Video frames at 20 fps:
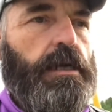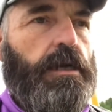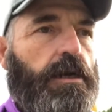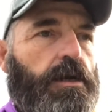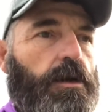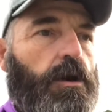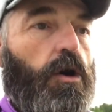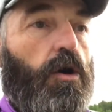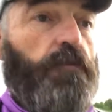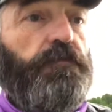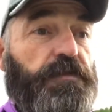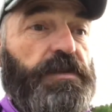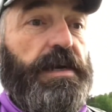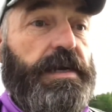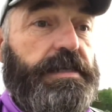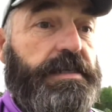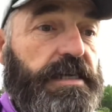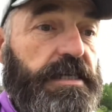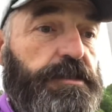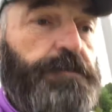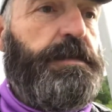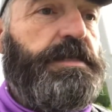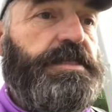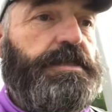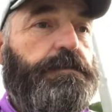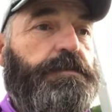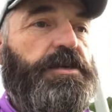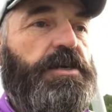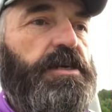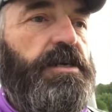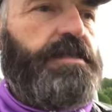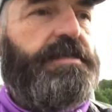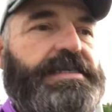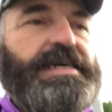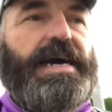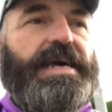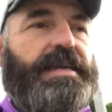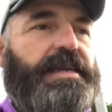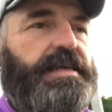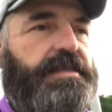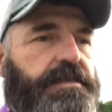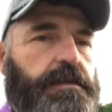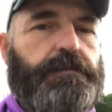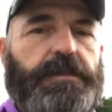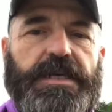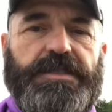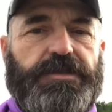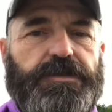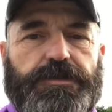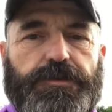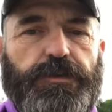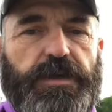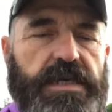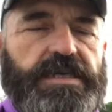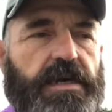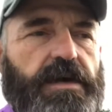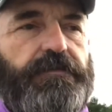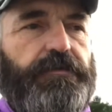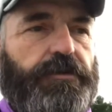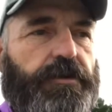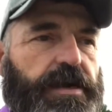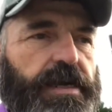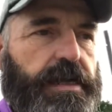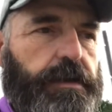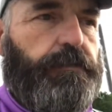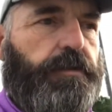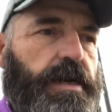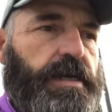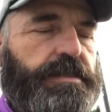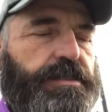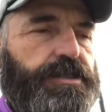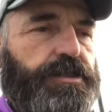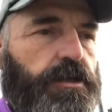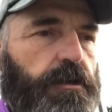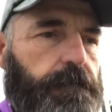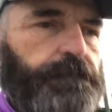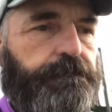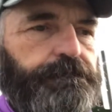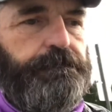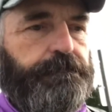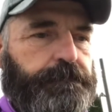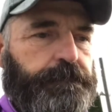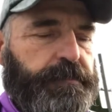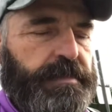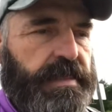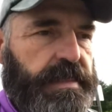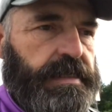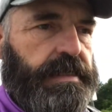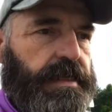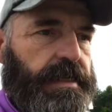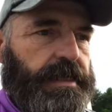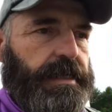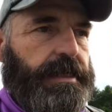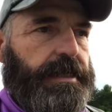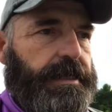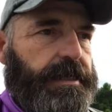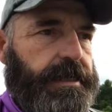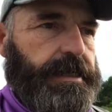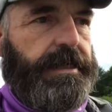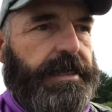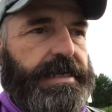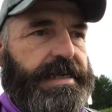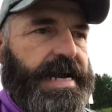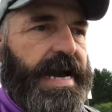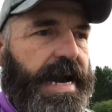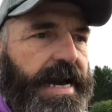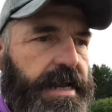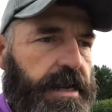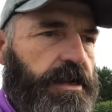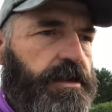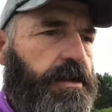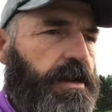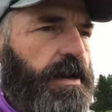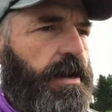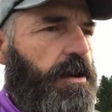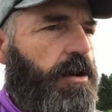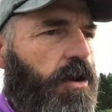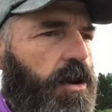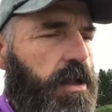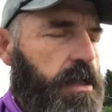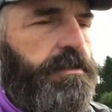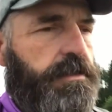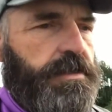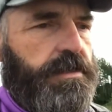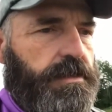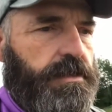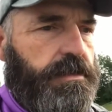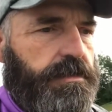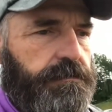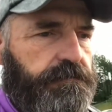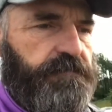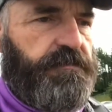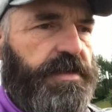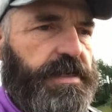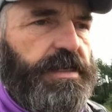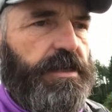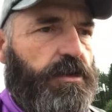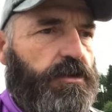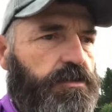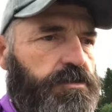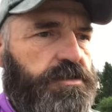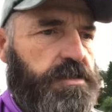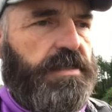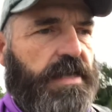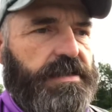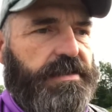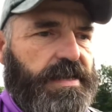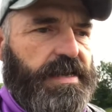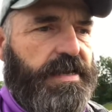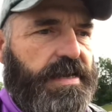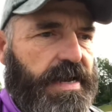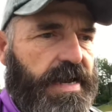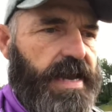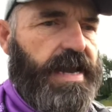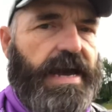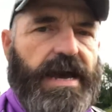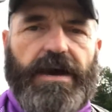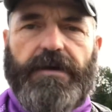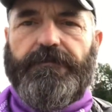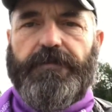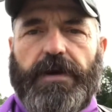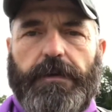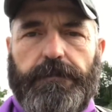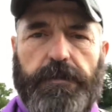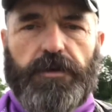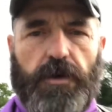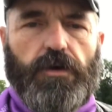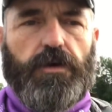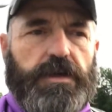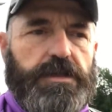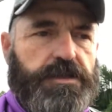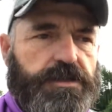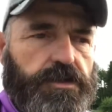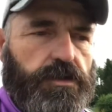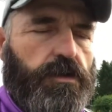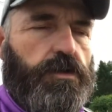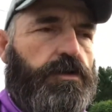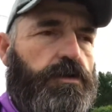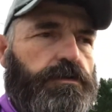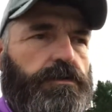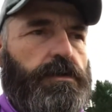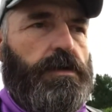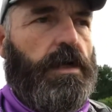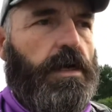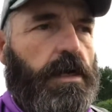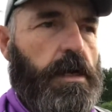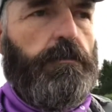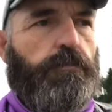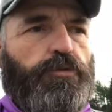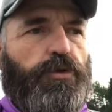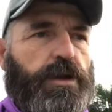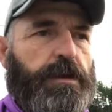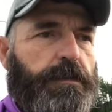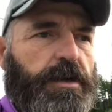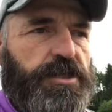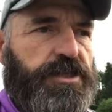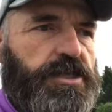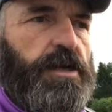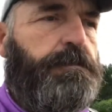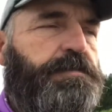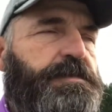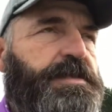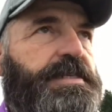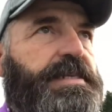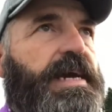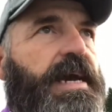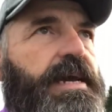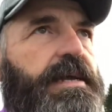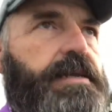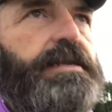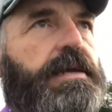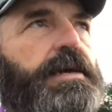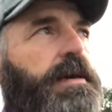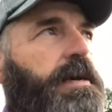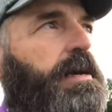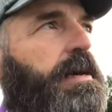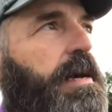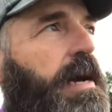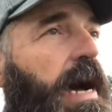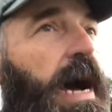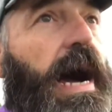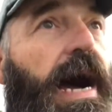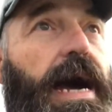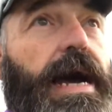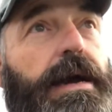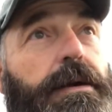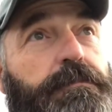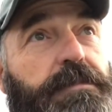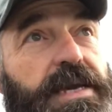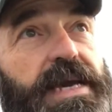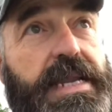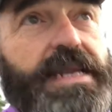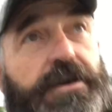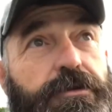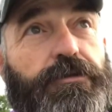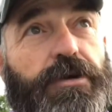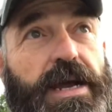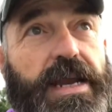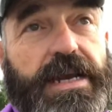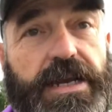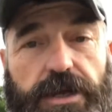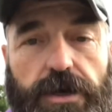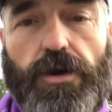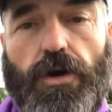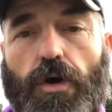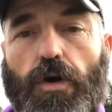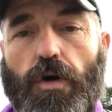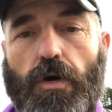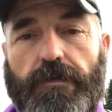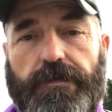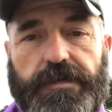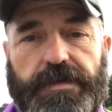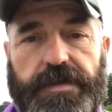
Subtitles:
hopefully it does me some good. Gotta let the muscles recover anyway. So I got all the videos I think I have uploaded, so pretty much up to date. I am getting ready to go over